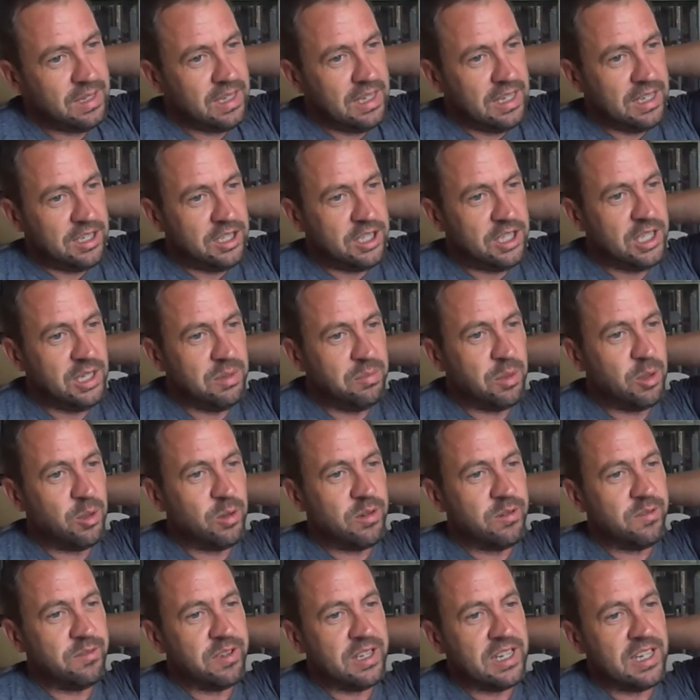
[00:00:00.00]
it
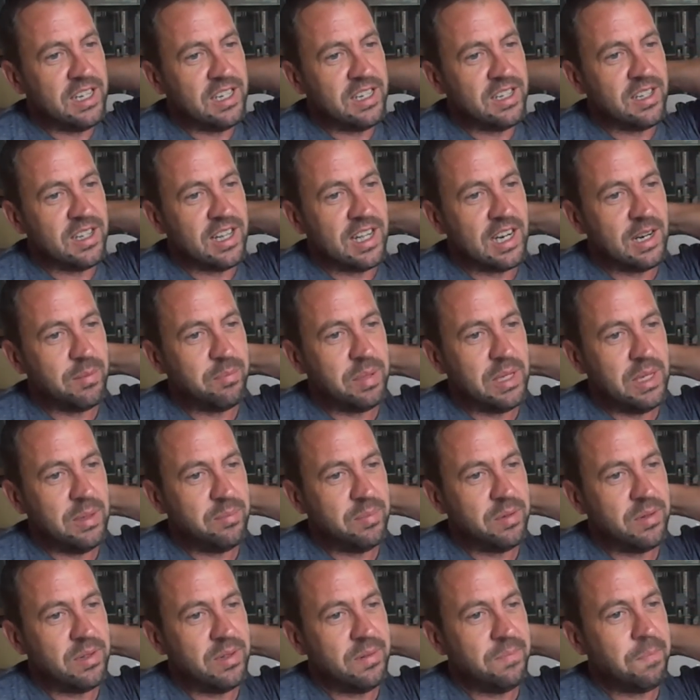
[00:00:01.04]
demotivated a lot of
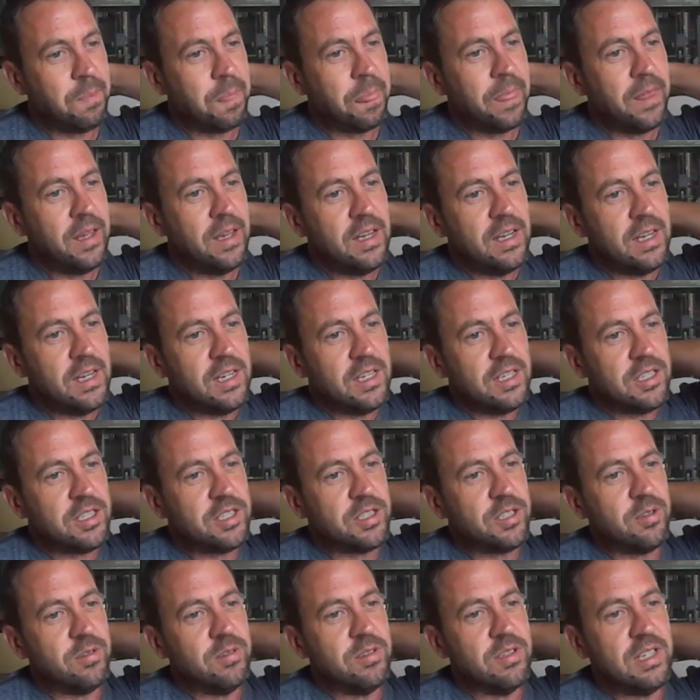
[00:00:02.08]
people.
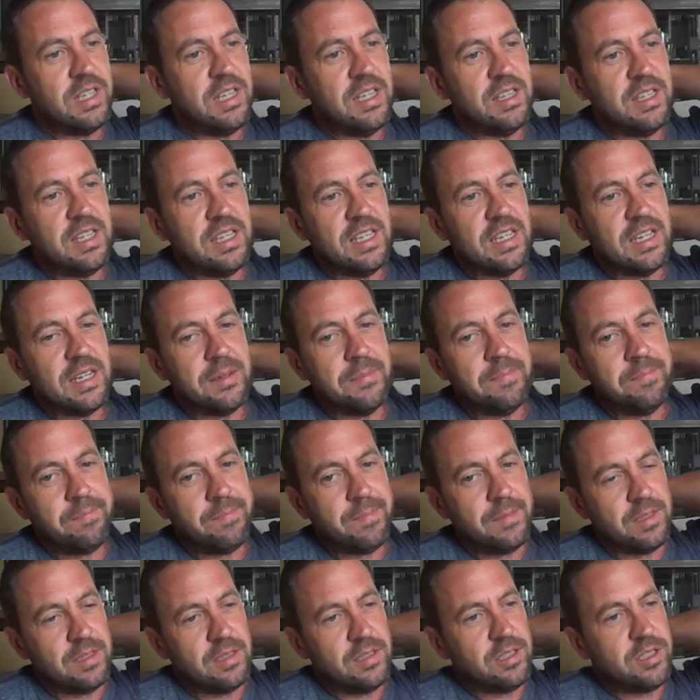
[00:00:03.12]
Certainly the um,
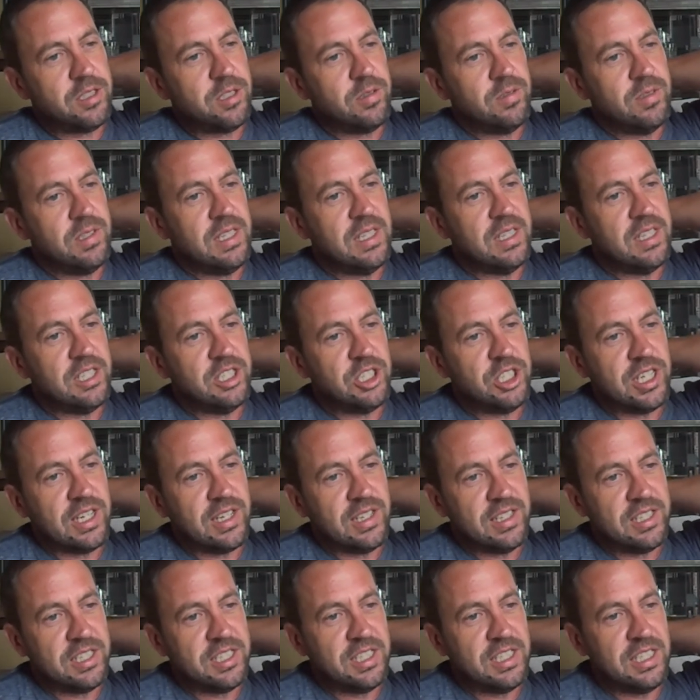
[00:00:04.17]
certainly the
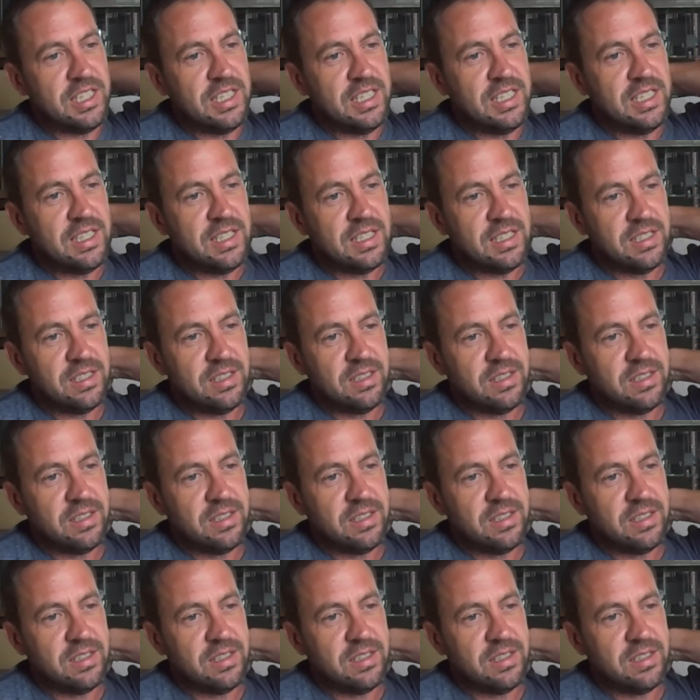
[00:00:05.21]
jealousy